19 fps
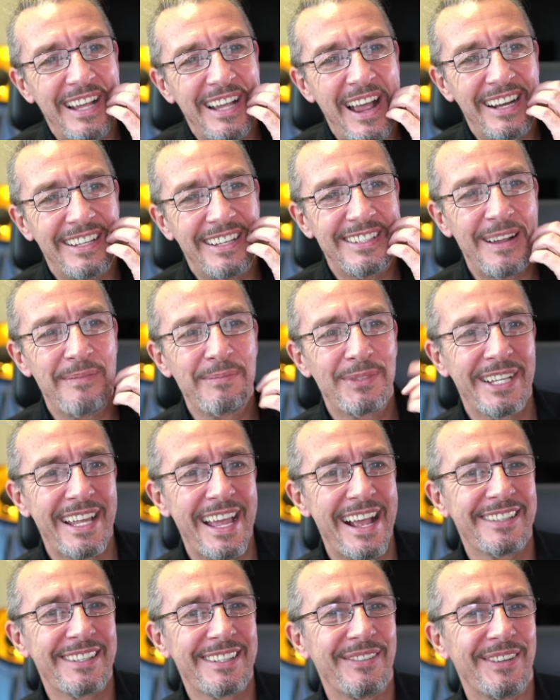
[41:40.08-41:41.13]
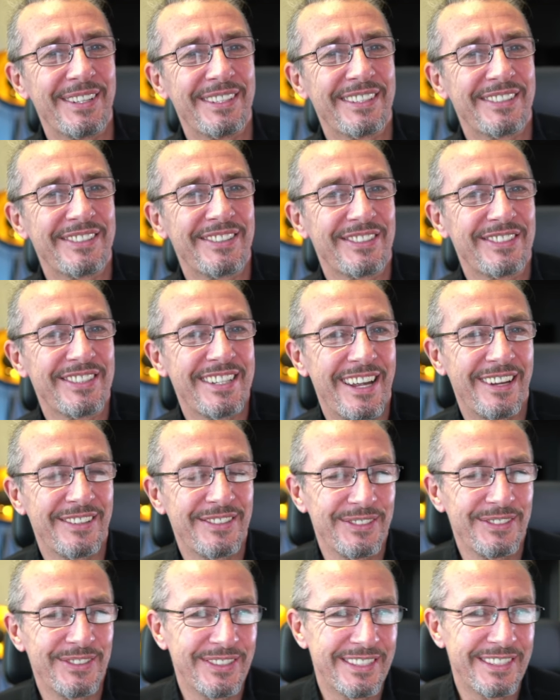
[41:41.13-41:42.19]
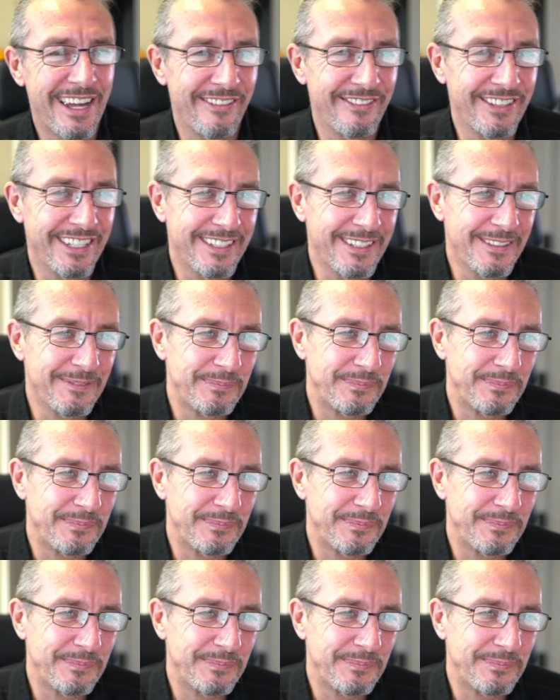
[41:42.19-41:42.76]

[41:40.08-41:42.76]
had something else I wanted to share to you, David.